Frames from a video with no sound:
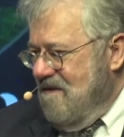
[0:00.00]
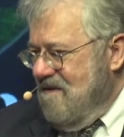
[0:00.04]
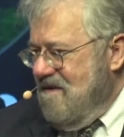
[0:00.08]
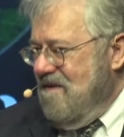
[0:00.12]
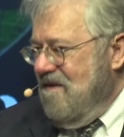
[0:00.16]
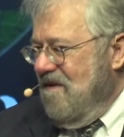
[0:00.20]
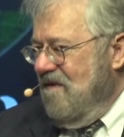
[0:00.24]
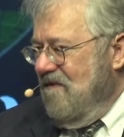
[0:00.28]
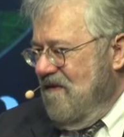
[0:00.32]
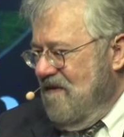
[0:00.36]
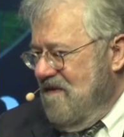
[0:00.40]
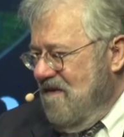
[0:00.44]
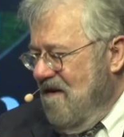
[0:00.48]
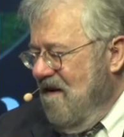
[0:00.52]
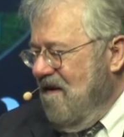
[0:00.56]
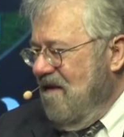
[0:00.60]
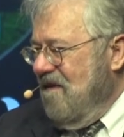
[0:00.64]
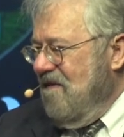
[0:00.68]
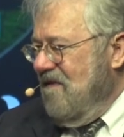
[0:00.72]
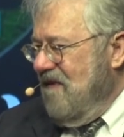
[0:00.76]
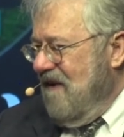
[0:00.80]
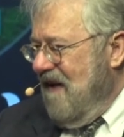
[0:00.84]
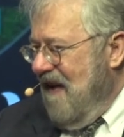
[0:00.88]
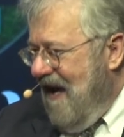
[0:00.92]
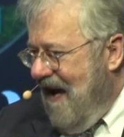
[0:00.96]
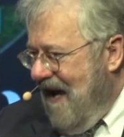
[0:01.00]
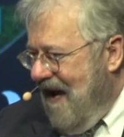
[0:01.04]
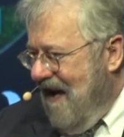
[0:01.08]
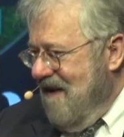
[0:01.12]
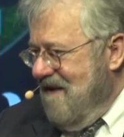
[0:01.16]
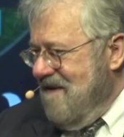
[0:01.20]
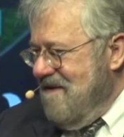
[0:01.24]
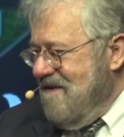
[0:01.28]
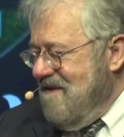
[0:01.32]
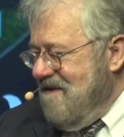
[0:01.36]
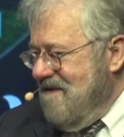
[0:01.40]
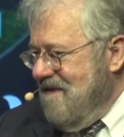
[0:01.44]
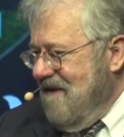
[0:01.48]
still photography
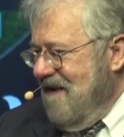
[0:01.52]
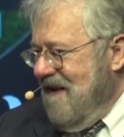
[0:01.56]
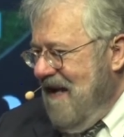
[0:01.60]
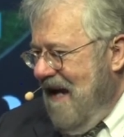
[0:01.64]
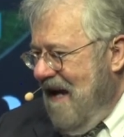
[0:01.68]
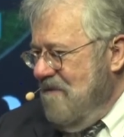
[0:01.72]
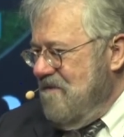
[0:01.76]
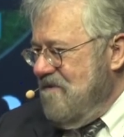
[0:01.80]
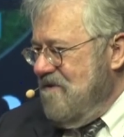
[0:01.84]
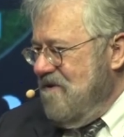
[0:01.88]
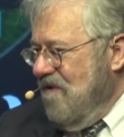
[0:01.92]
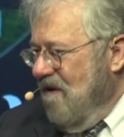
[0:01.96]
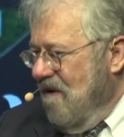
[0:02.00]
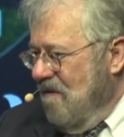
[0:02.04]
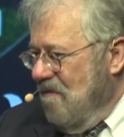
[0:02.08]
has to capture